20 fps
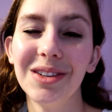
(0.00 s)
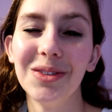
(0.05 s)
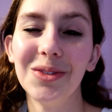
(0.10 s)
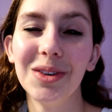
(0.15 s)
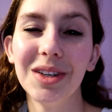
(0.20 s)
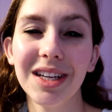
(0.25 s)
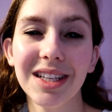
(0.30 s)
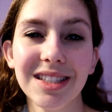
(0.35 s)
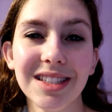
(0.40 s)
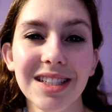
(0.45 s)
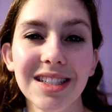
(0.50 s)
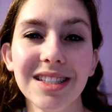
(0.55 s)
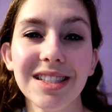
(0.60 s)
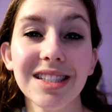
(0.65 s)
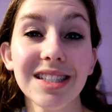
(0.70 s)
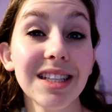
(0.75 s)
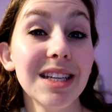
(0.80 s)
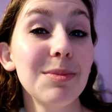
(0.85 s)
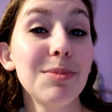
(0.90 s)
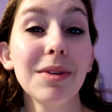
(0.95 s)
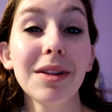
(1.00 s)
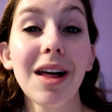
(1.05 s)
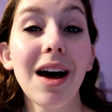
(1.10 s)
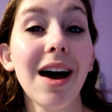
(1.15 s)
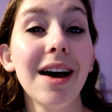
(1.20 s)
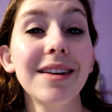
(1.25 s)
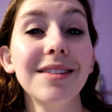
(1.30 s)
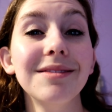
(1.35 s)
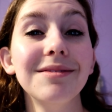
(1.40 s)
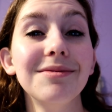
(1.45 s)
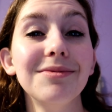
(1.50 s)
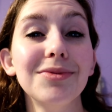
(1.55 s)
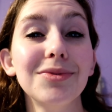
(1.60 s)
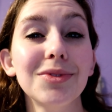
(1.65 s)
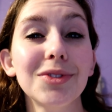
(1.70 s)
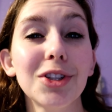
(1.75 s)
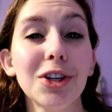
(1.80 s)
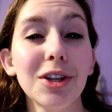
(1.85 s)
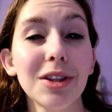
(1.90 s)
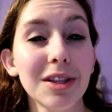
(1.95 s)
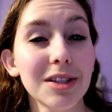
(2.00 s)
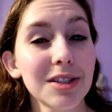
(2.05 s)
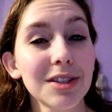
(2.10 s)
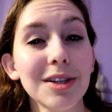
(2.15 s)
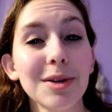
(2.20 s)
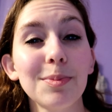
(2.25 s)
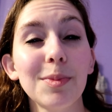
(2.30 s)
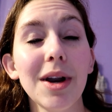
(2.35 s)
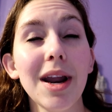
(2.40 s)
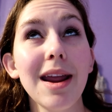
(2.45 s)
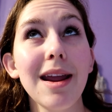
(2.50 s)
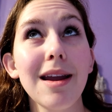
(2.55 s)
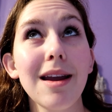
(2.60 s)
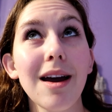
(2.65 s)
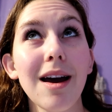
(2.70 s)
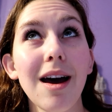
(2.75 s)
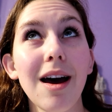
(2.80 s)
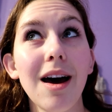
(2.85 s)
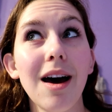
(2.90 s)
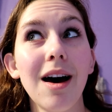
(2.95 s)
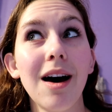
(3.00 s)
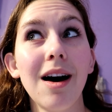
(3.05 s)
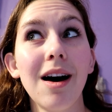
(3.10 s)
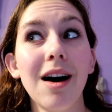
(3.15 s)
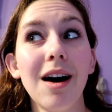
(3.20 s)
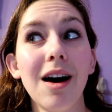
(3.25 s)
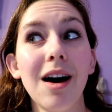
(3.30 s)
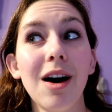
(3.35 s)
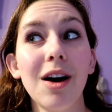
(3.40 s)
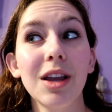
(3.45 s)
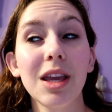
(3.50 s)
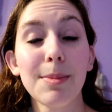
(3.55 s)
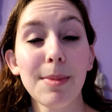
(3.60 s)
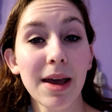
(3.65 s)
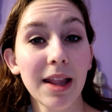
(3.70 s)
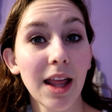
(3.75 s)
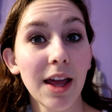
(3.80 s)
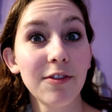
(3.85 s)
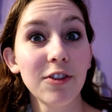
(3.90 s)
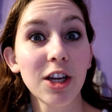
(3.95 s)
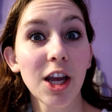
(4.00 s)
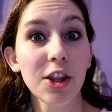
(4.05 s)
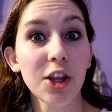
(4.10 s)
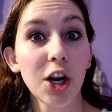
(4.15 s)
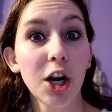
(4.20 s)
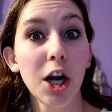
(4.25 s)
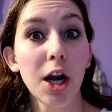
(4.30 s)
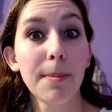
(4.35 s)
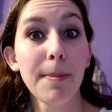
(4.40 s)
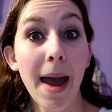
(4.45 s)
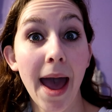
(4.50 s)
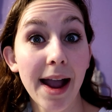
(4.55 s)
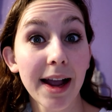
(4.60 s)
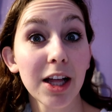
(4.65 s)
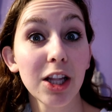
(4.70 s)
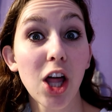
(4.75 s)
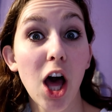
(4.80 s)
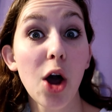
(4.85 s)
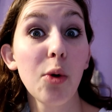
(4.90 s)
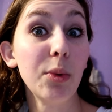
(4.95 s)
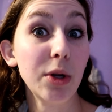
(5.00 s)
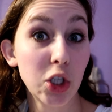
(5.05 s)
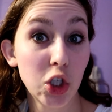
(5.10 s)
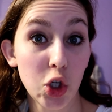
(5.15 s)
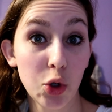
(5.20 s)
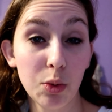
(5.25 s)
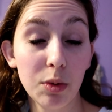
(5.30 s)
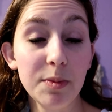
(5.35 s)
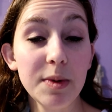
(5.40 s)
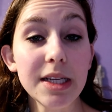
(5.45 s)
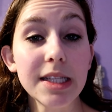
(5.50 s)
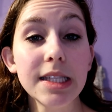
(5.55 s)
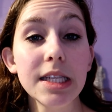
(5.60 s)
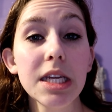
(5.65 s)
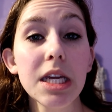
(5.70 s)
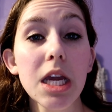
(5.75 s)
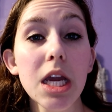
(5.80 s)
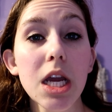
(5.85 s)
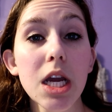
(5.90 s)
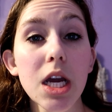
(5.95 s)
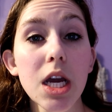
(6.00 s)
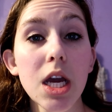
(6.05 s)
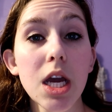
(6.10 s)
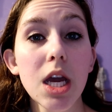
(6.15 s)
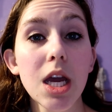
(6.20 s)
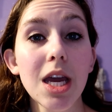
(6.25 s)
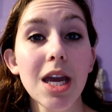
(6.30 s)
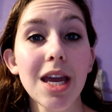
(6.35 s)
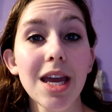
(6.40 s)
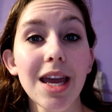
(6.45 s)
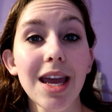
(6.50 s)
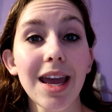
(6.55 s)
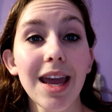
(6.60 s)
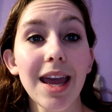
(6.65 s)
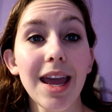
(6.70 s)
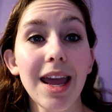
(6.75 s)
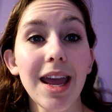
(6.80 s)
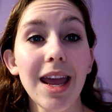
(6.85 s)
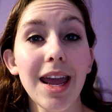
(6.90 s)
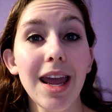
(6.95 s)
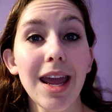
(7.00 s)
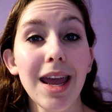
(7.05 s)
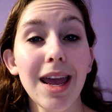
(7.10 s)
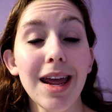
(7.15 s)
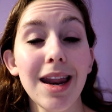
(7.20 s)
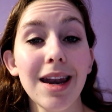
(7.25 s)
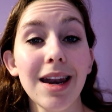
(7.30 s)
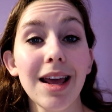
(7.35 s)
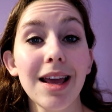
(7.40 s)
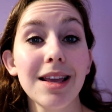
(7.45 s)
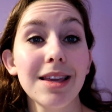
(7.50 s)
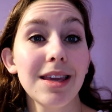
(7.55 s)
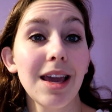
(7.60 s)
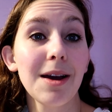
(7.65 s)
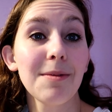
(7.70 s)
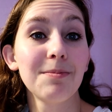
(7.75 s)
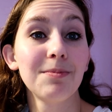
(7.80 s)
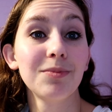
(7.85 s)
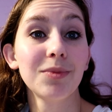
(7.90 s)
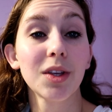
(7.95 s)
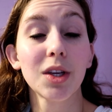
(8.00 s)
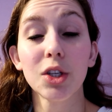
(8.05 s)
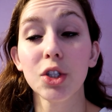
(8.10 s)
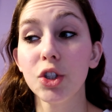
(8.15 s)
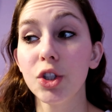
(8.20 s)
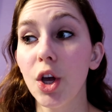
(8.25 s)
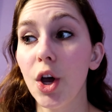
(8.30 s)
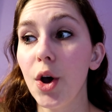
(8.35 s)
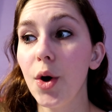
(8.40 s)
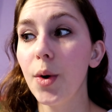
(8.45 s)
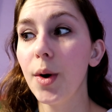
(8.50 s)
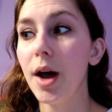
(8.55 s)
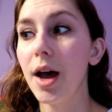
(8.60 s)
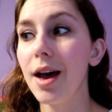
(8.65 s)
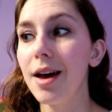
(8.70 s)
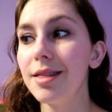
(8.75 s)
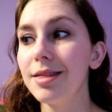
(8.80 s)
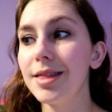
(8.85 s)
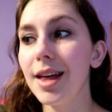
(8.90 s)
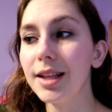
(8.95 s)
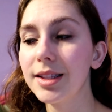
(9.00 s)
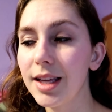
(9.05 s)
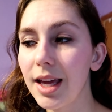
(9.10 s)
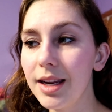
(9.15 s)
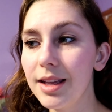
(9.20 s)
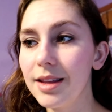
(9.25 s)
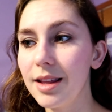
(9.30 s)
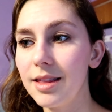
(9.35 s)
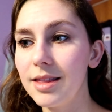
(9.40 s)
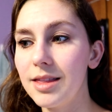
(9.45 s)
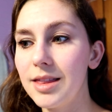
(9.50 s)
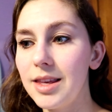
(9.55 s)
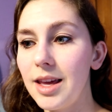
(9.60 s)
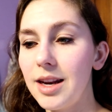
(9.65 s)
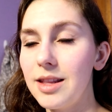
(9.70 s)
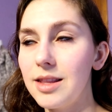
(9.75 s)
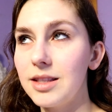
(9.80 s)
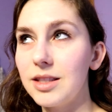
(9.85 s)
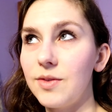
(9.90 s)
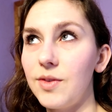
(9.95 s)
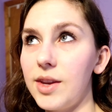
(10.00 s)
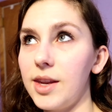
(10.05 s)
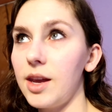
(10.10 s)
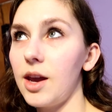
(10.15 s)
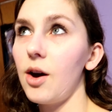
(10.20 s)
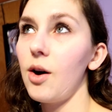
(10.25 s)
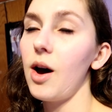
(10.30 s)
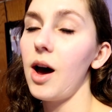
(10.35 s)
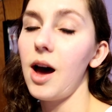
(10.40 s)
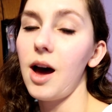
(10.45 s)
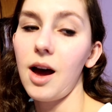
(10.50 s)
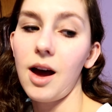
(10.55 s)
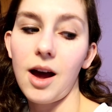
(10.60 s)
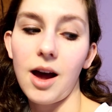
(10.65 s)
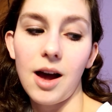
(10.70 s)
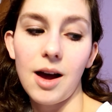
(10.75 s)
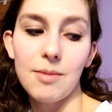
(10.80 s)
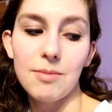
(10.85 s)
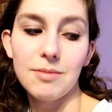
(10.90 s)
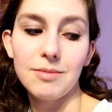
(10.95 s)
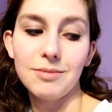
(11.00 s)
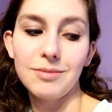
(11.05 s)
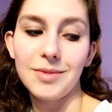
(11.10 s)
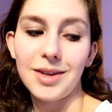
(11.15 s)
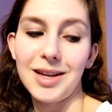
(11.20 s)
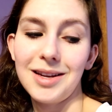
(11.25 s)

will get to sleep a lot during this little break, uh, get my life together, pack a lot, which you will be seeing, and yeah, so that's kind of the end of this video. Um,